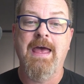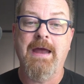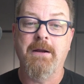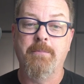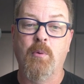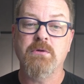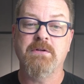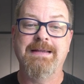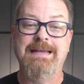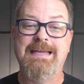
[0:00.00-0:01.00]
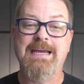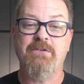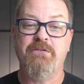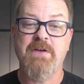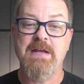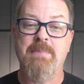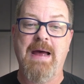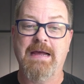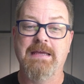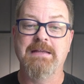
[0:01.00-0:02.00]
and importantly, get
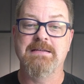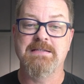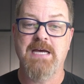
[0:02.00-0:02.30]
feedback in the